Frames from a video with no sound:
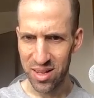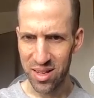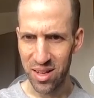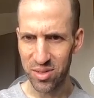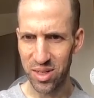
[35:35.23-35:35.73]

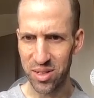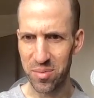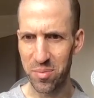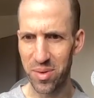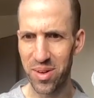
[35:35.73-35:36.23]
I was just
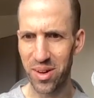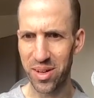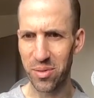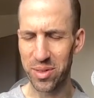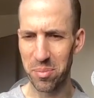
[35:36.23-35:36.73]
talking
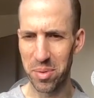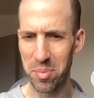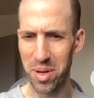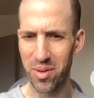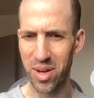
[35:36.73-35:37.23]
with somebody
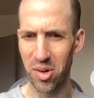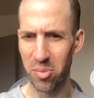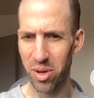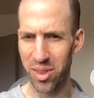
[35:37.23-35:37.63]
about Hellboy